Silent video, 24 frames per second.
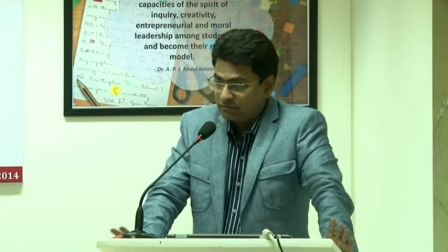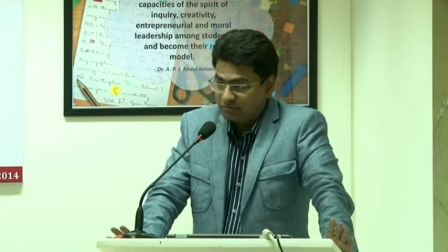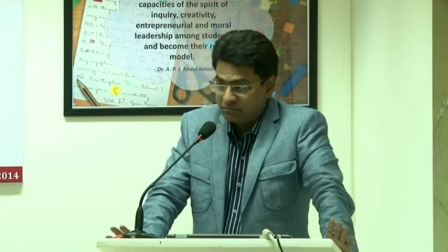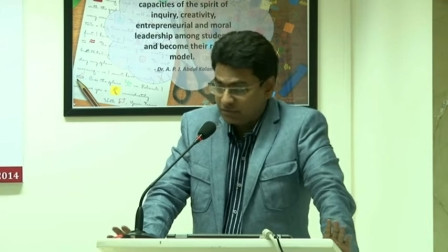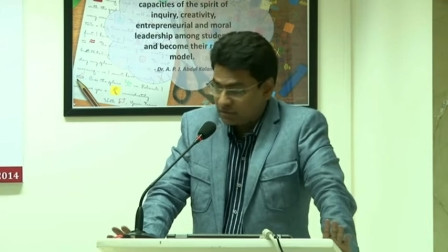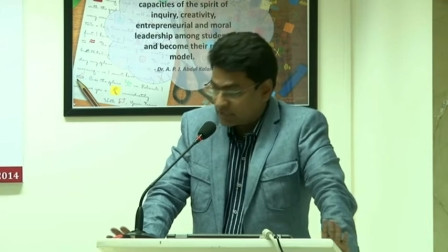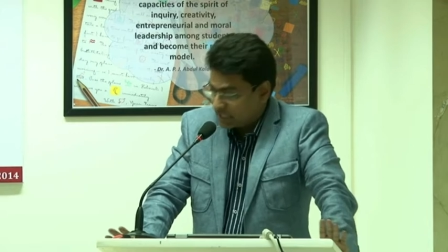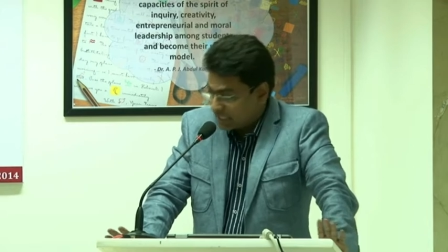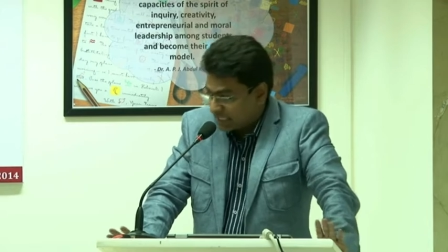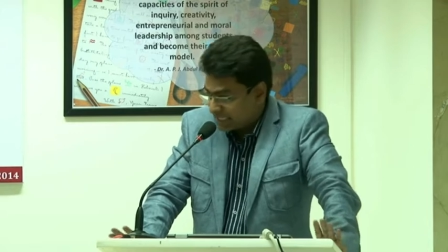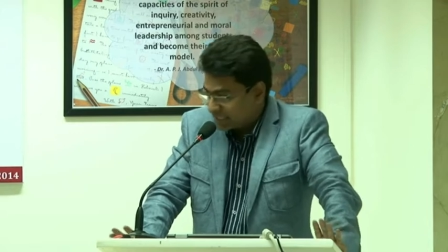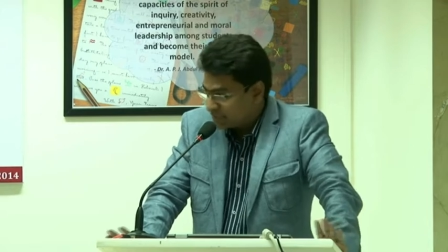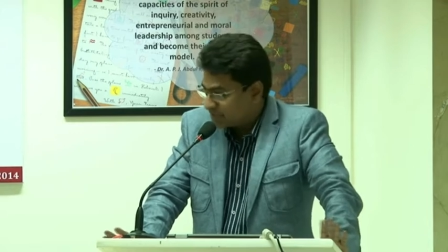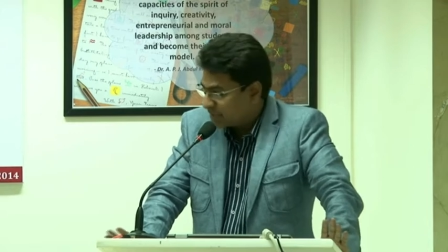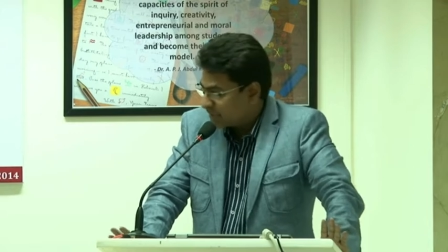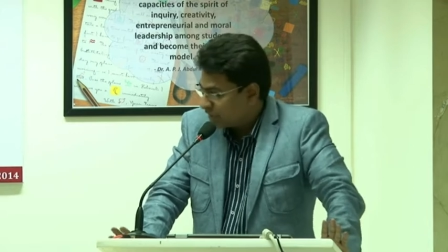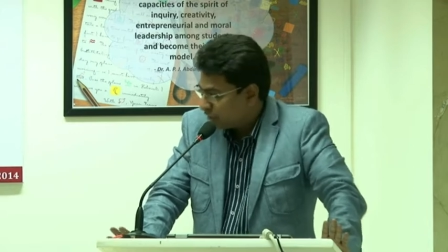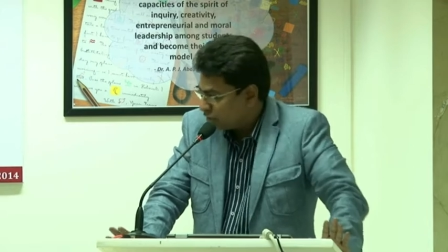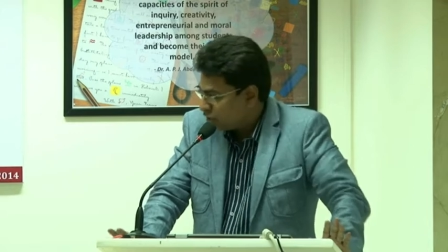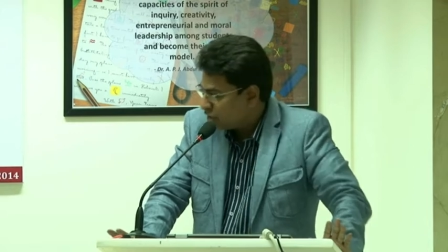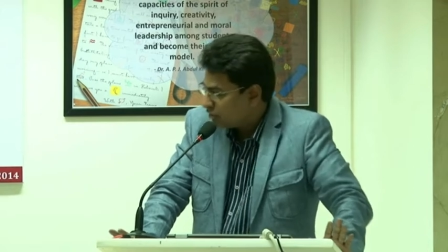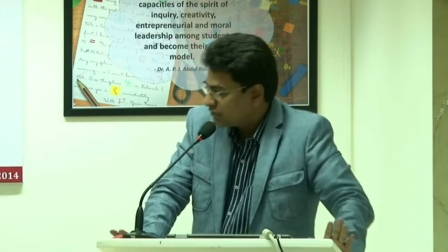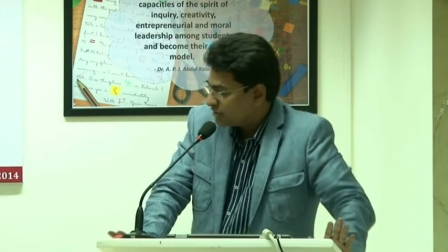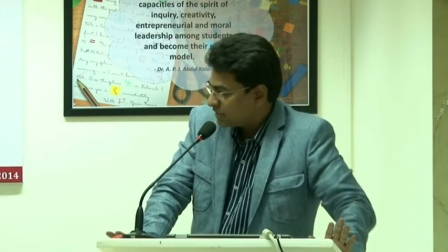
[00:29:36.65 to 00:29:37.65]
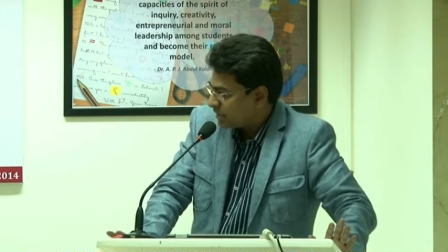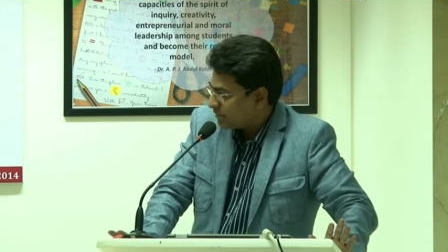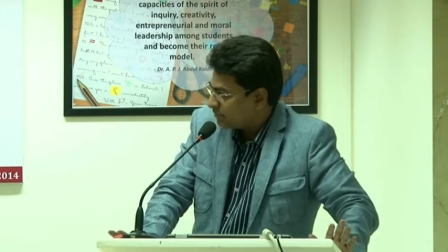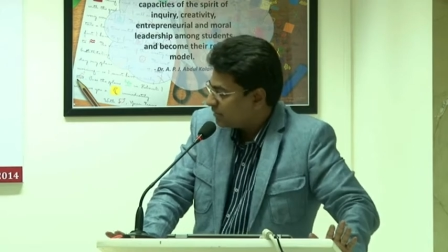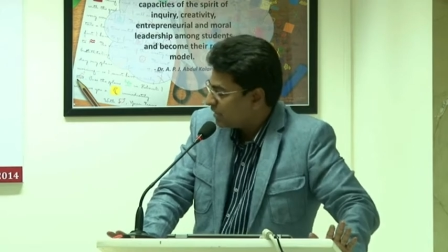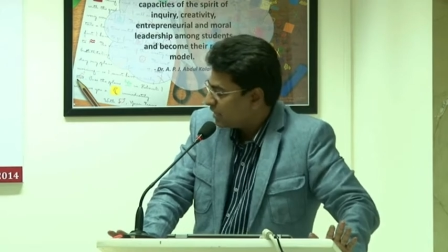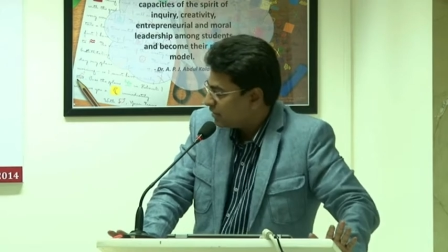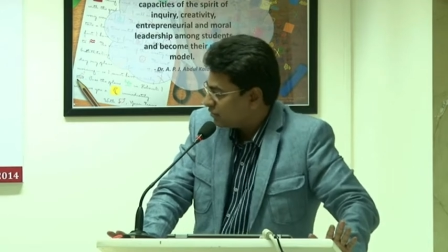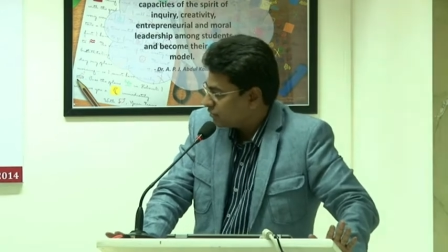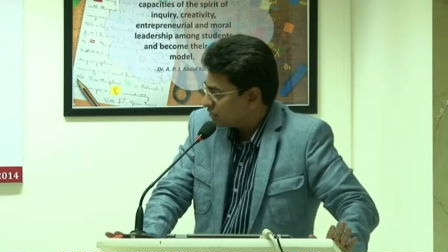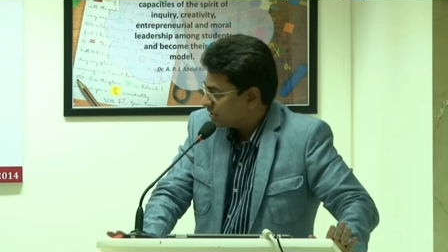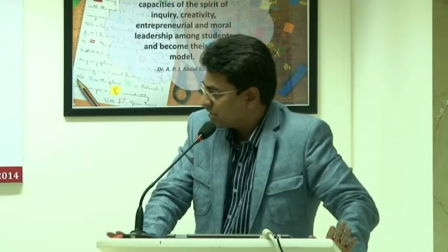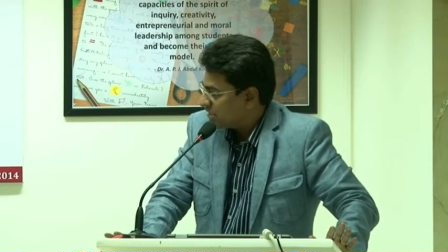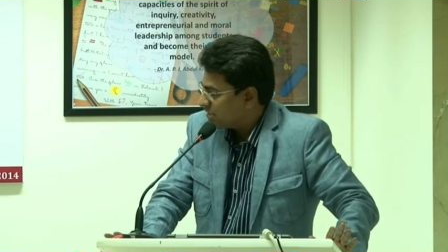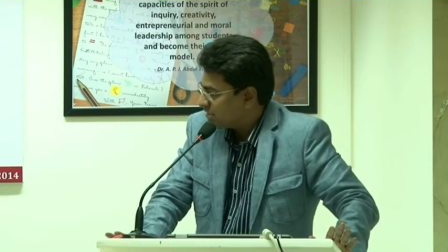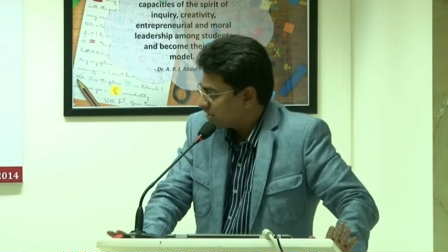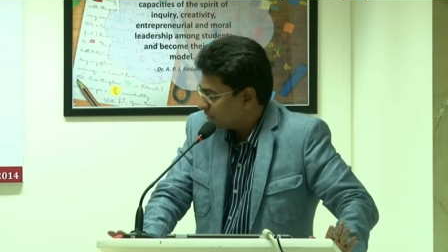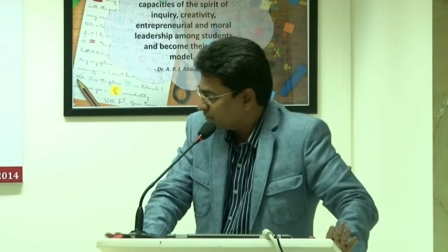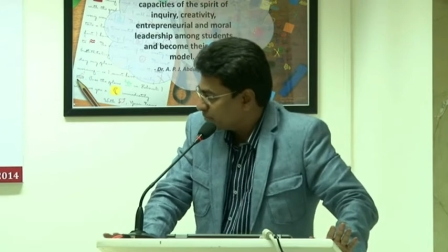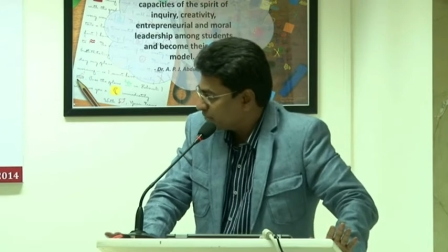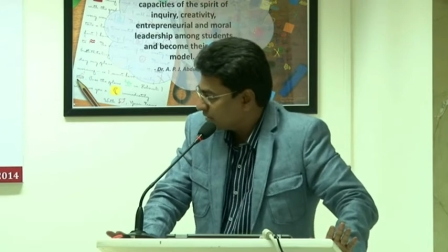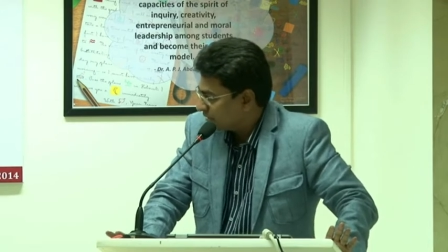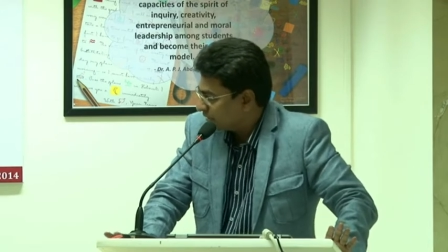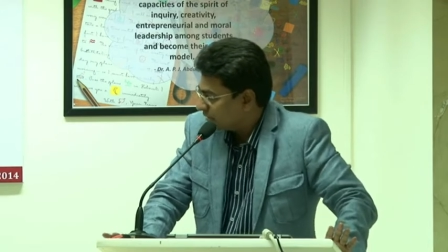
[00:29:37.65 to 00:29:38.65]
So it's been a long time we have seen
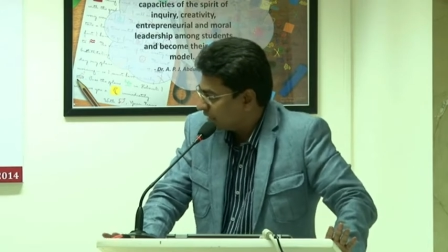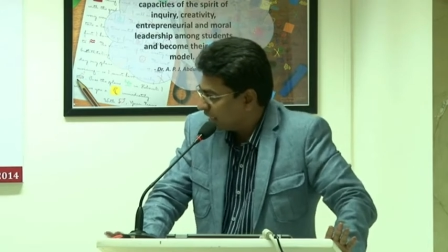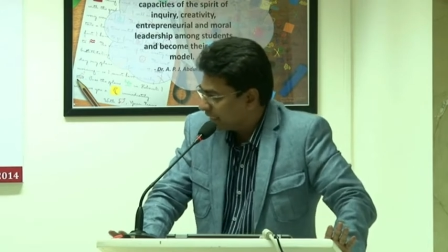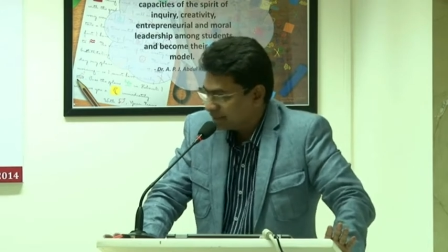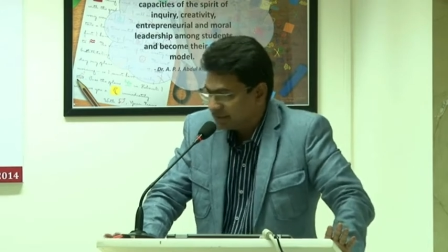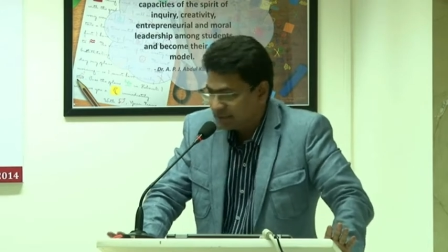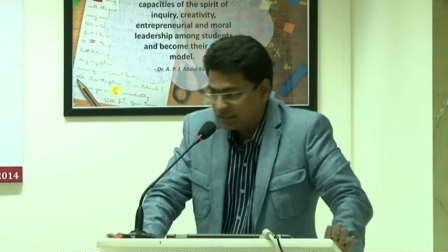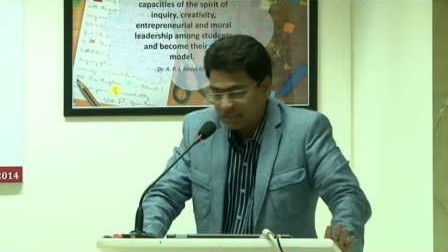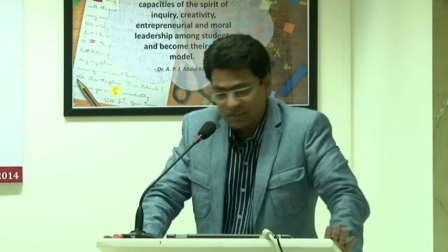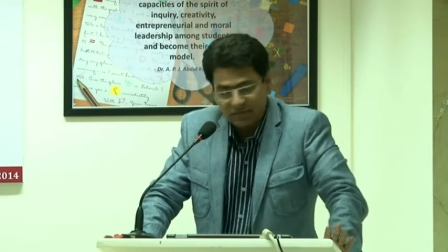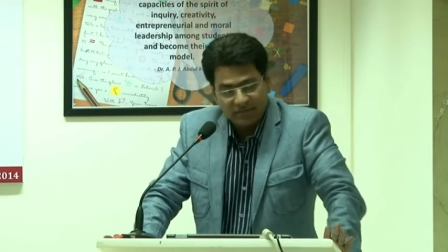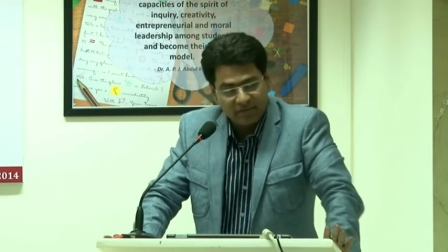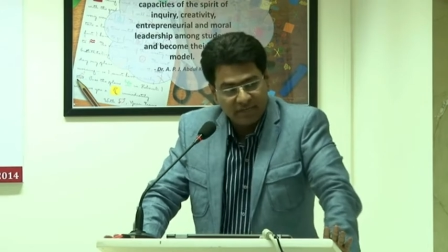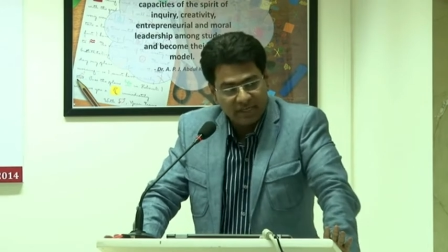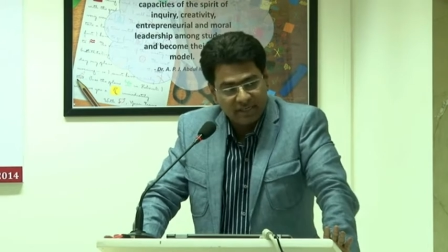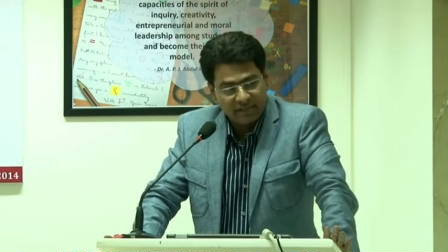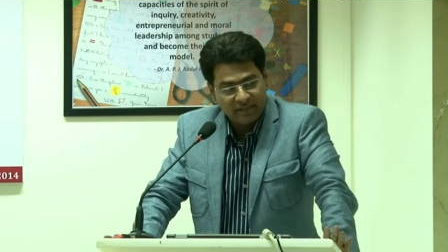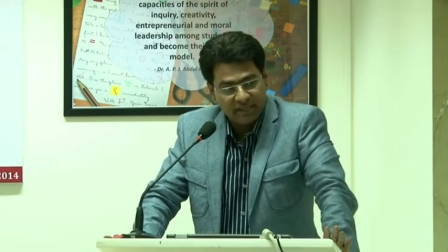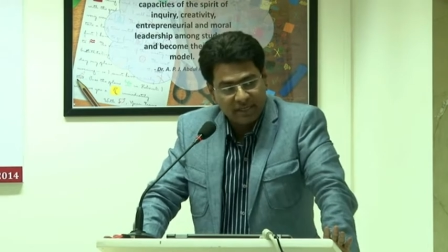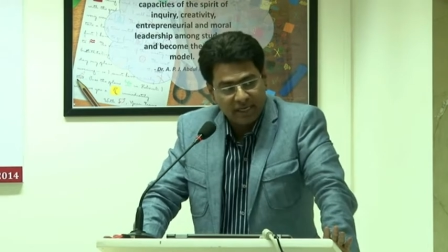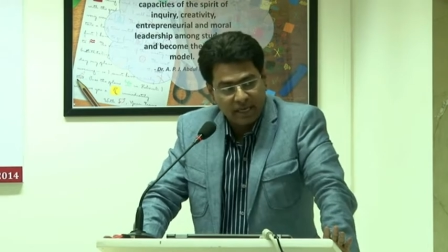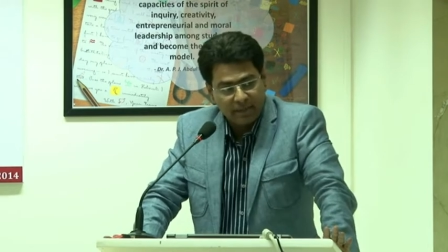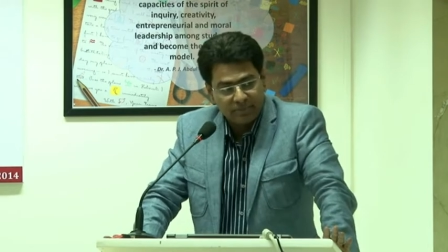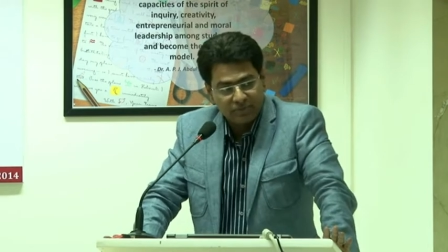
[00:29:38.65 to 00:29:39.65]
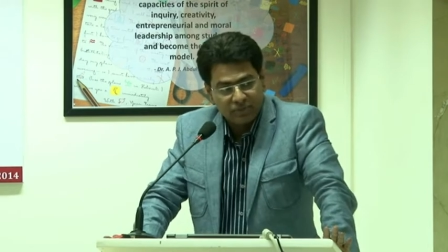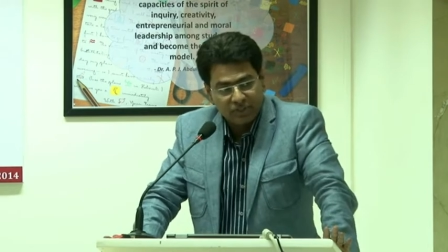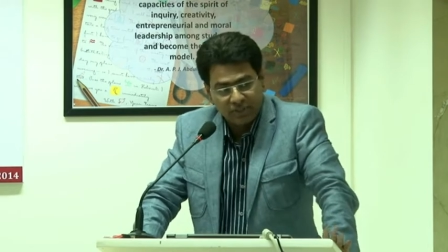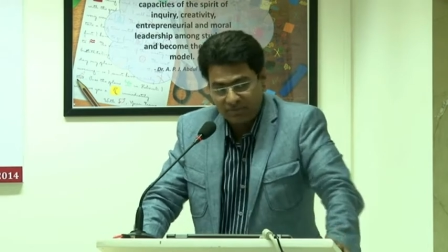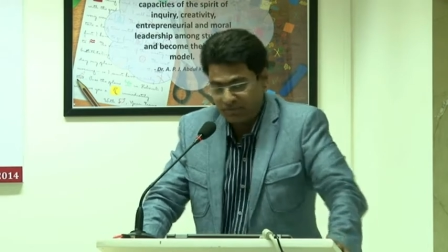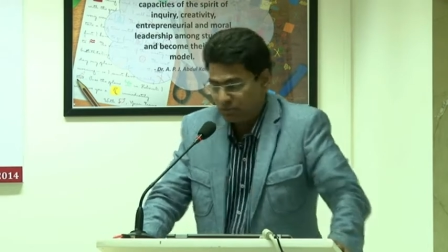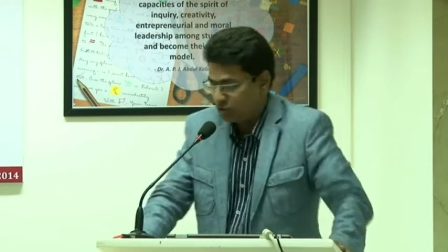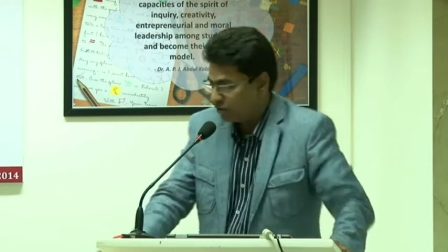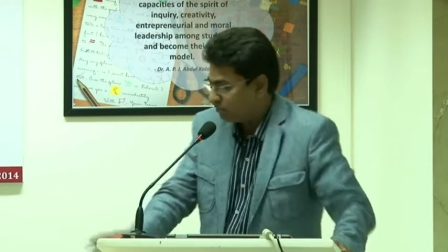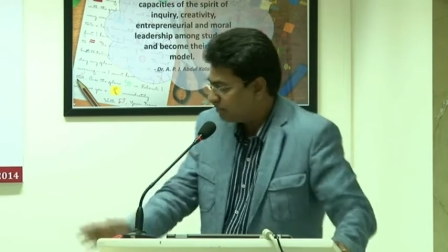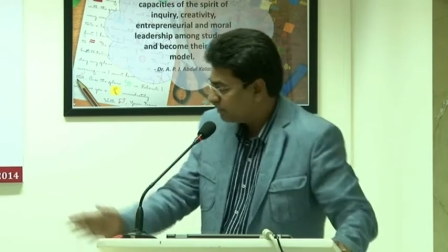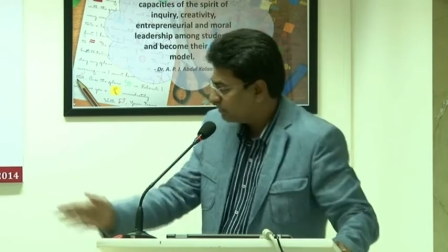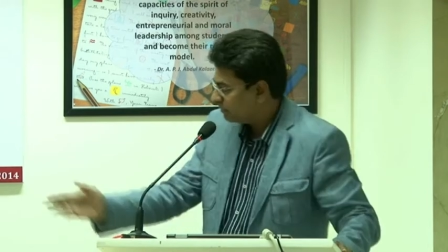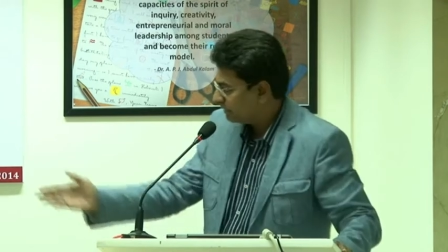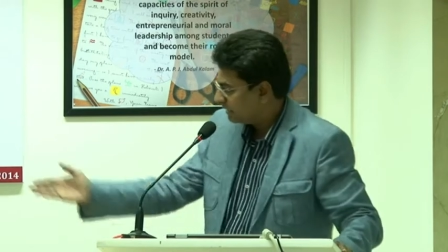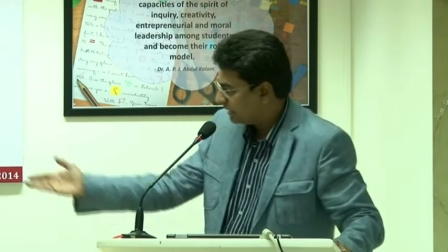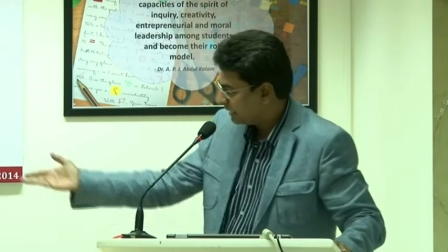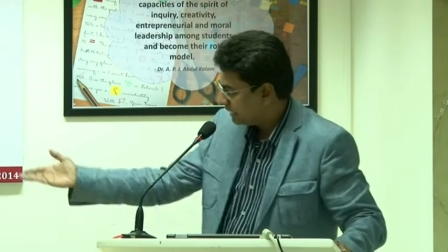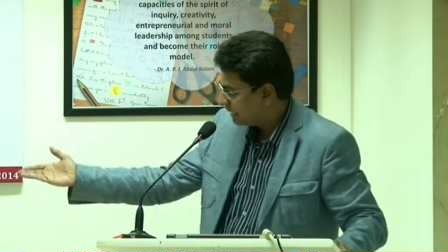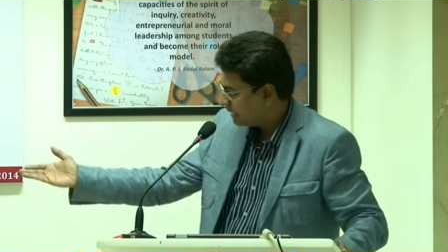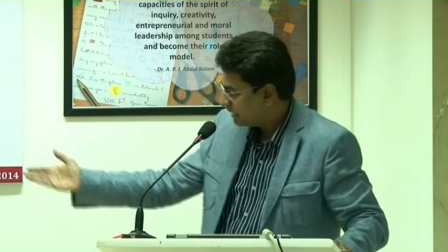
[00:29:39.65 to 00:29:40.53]
something like this where they captured it. probably